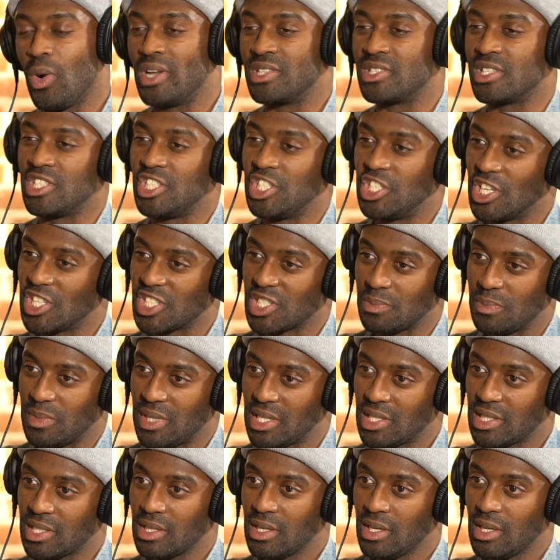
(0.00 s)
one's
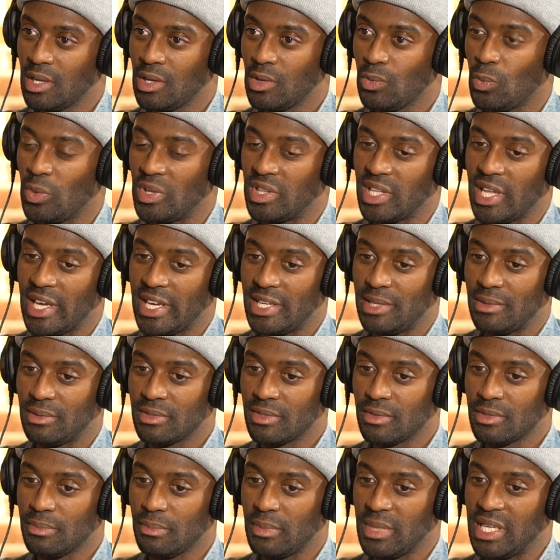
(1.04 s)
adjustment when they
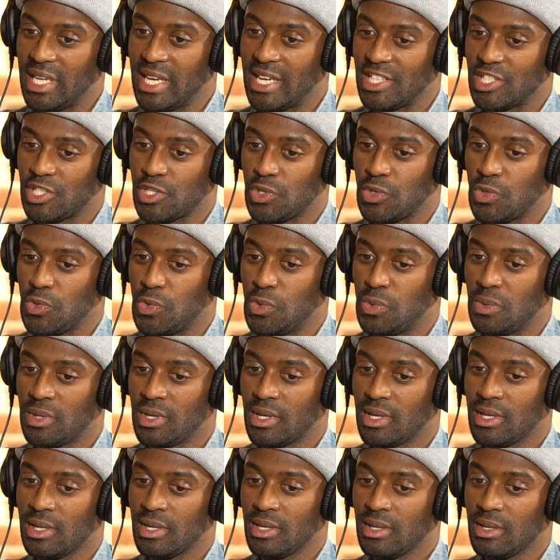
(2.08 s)
begin to
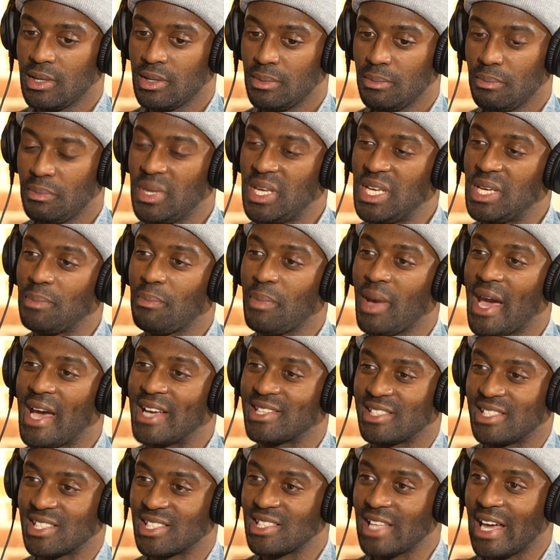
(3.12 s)
peek
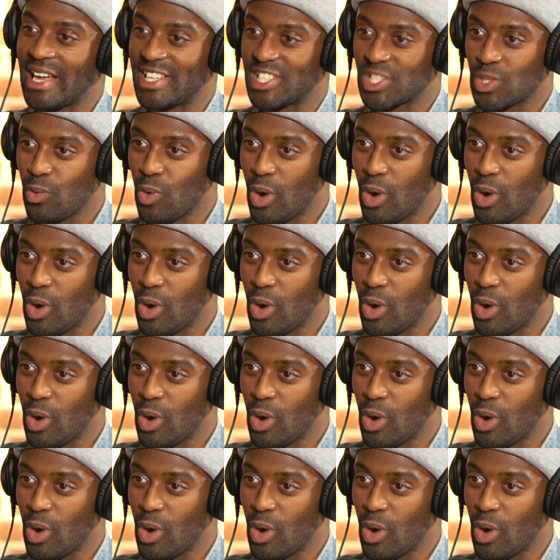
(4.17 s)
past the status